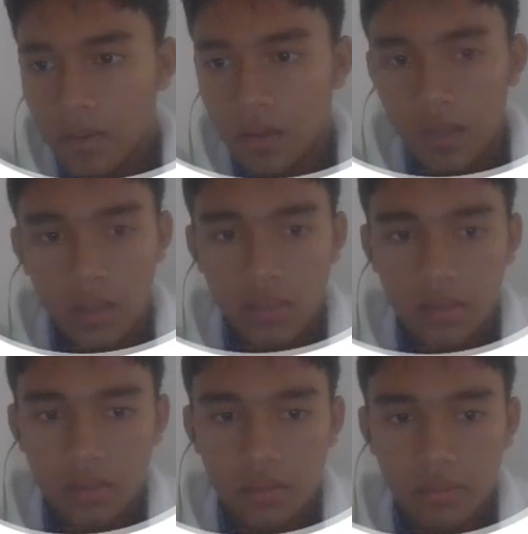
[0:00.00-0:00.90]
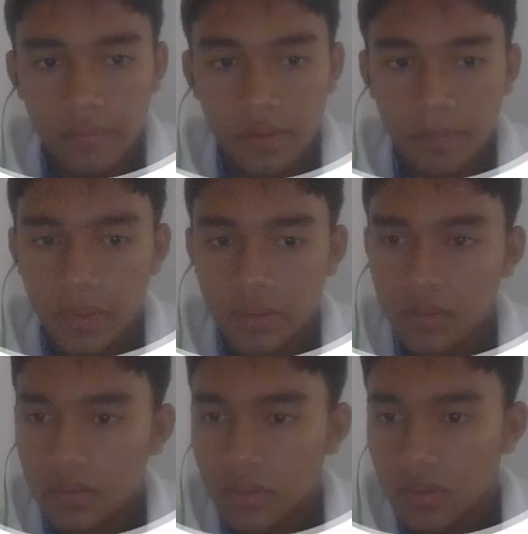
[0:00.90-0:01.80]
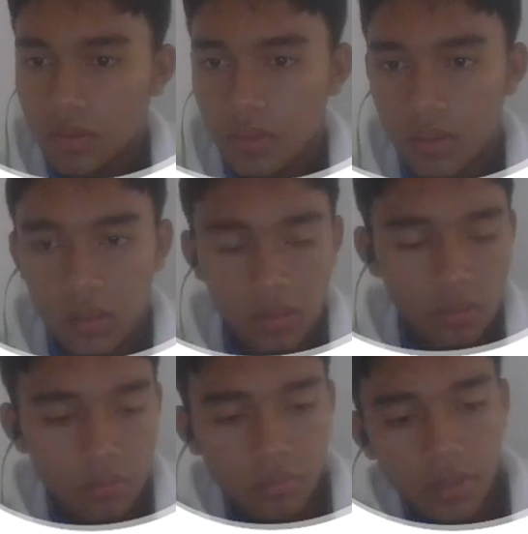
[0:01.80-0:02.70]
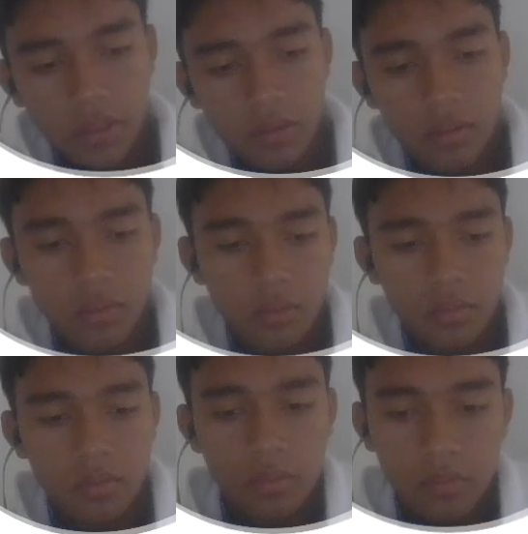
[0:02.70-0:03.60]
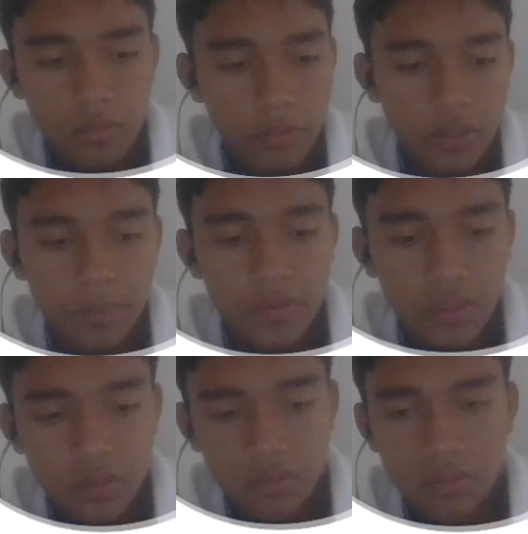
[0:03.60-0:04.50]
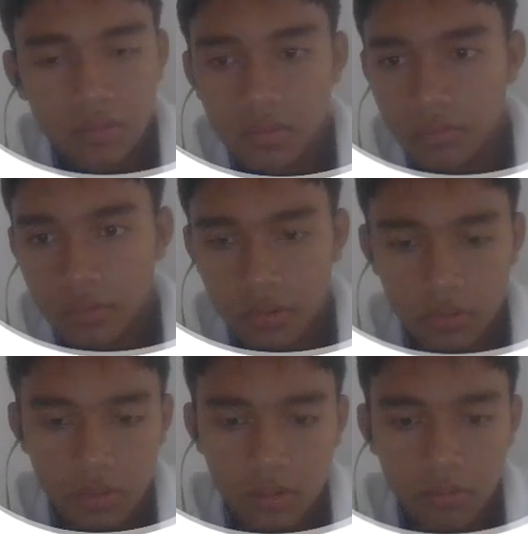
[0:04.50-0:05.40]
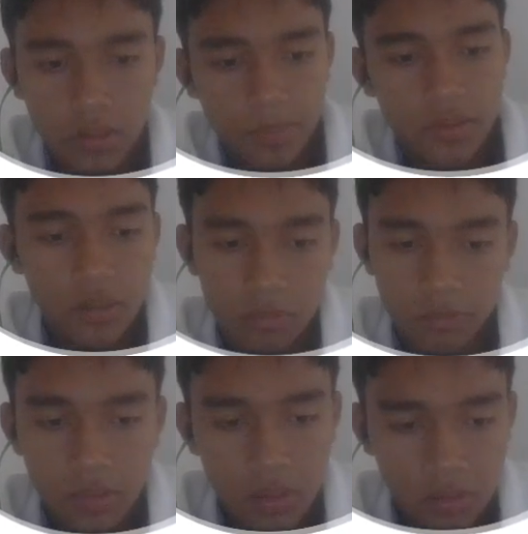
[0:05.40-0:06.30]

Height fill parent. Width 20%. Would the 20% work?